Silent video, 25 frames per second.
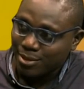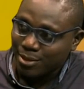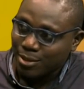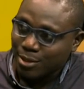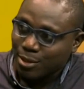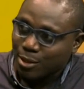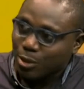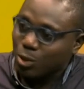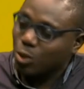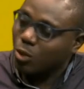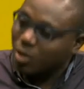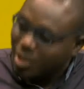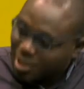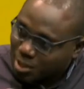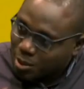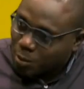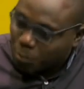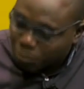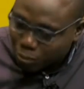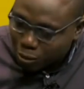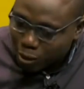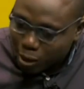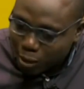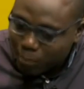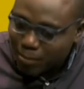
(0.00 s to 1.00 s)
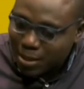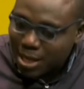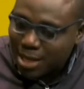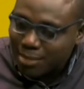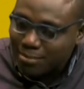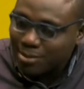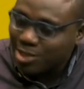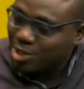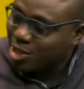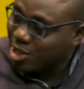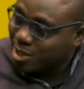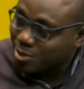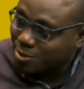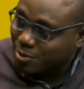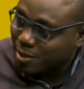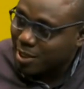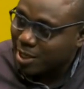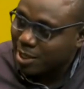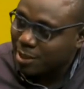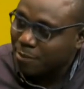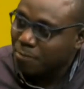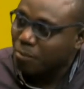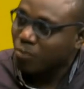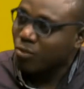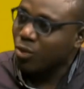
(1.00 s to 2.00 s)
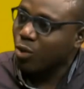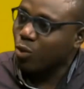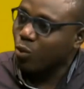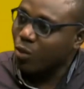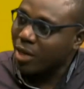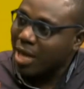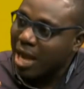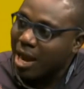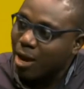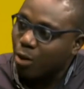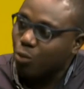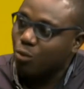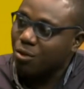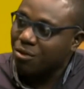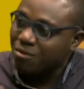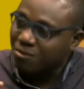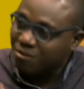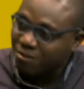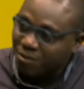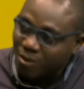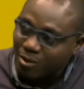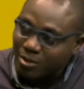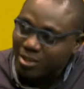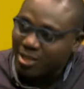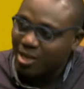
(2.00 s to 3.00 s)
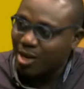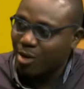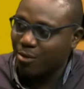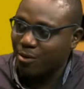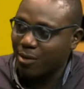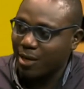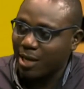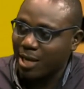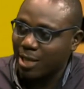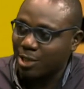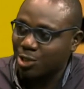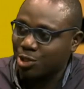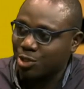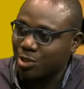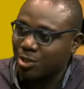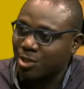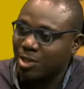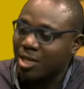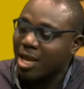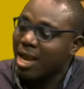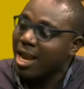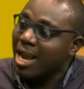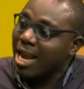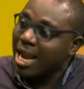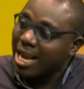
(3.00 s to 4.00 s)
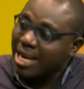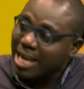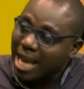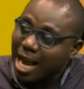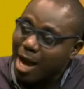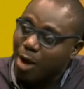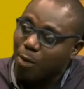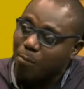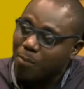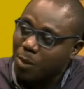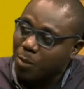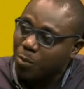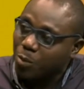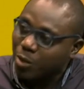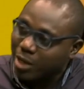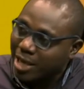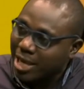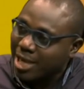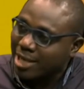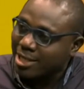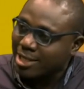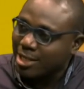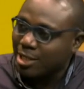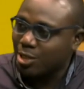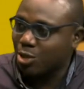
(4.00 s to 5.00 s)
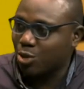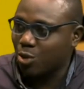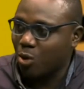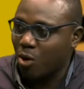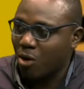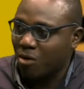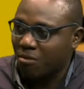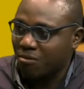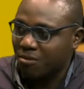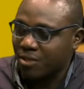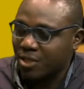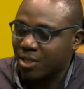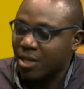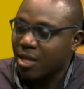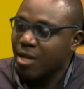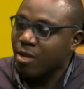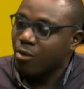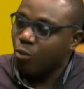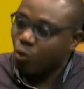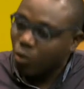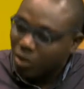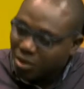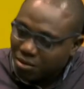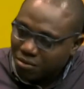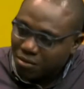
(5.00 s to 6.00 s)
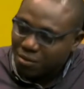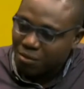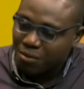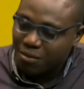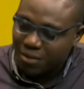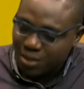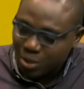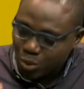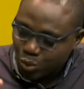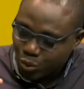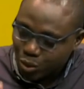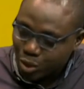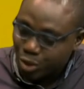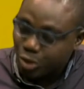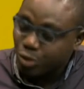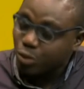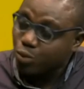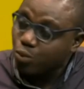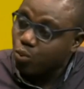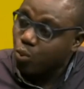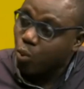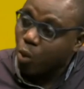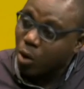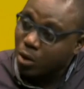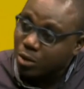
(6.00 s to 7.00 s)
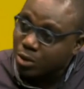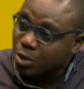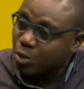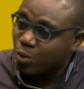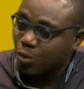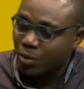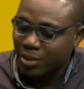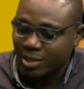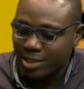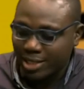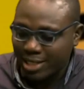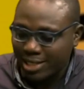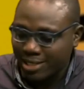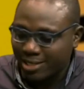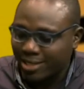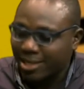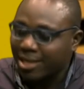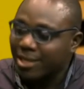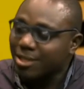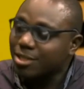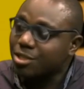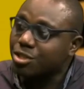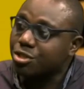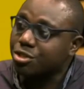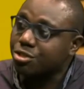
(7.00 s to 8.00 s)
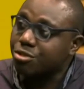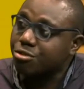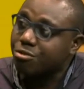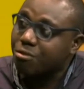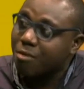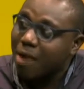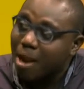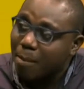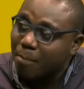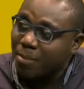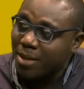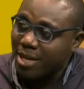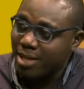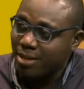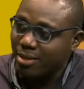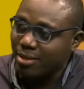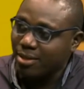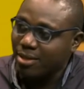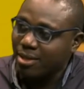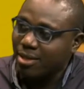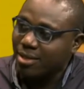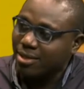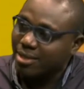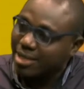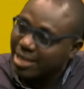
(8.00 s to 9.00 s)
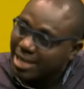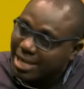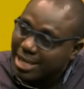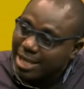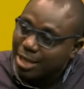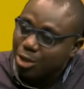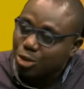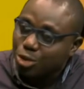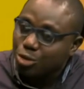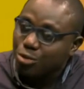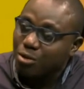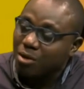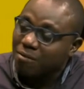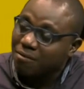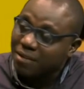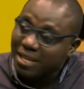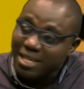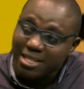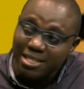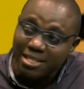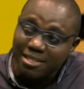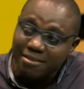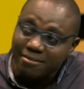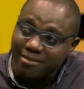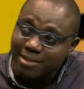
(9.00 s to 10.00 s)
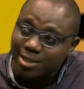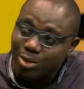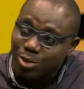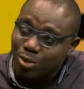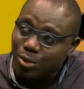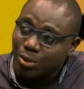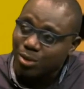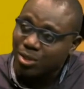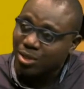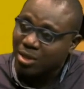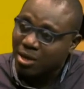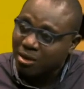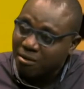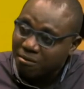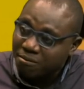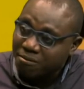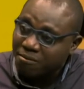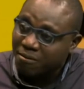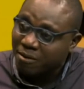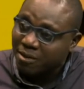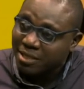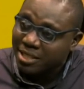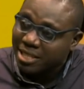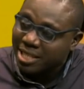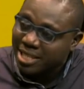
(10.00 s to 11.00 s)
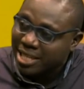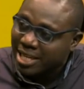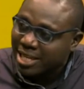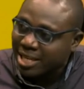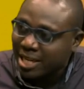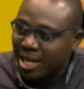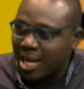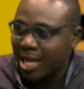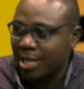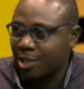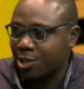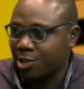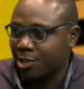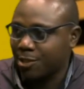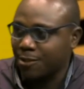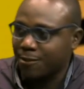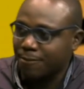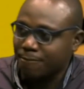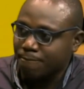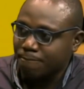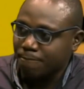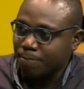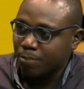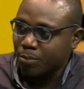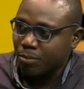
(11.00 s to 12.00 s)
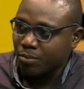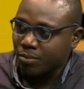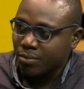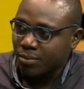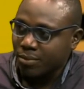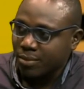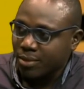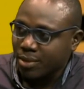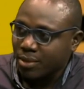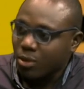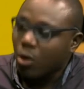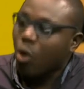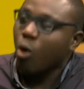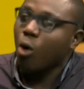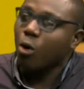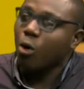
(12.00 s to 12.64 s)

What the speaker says: So there's a problem generally with how we fund our elections and how people get into office. One of the things we should work towards is scrapping the issue of individuals funding an election or